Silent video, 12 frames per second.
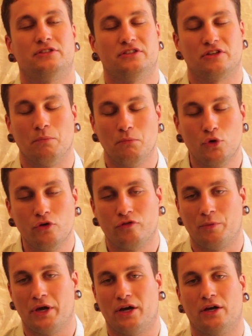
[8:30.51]
This is a
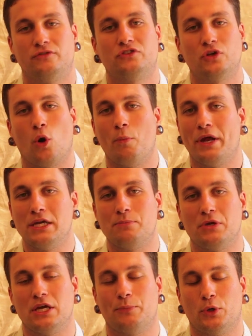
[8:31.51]
movement of so many
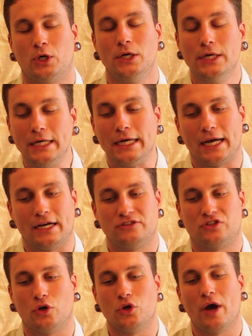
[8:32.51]
people.
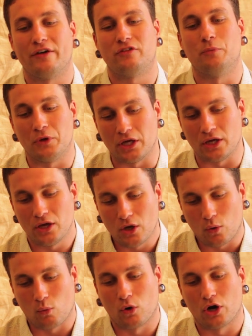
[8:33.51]
And so you have to be
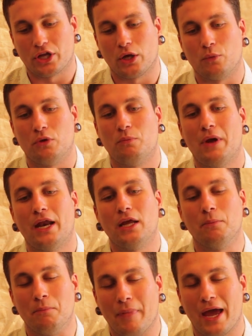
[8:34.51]
working with
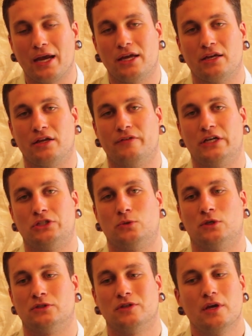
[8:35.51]
many, many
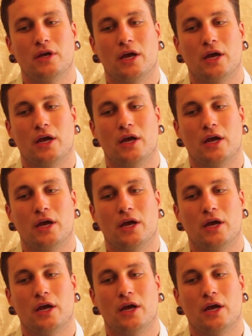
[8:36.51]
individuals.